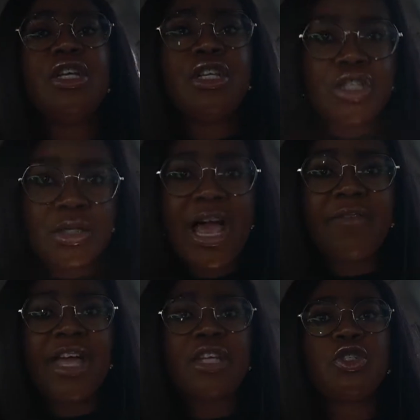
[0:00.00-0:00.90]
should
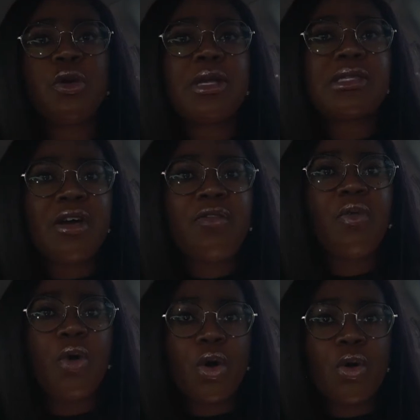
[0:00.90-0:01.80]
have that choice of
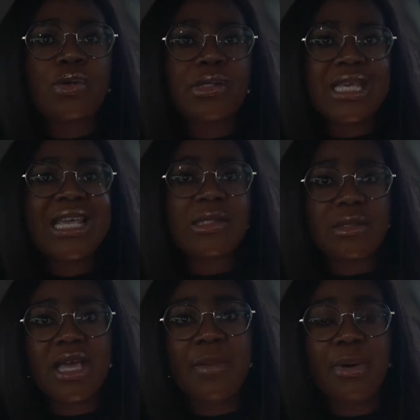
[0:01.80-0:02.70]
what goes into
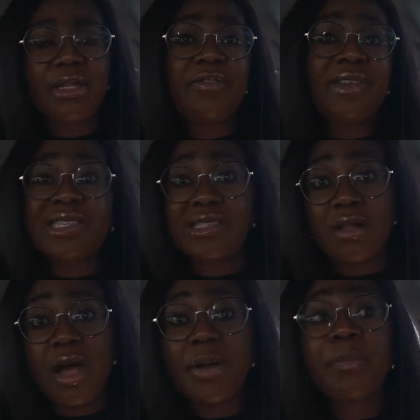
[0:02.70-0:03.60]
their body versus
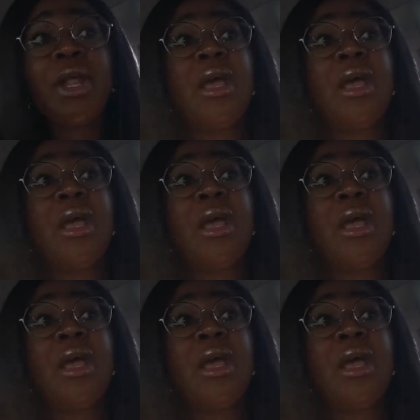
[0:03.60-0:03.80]
not.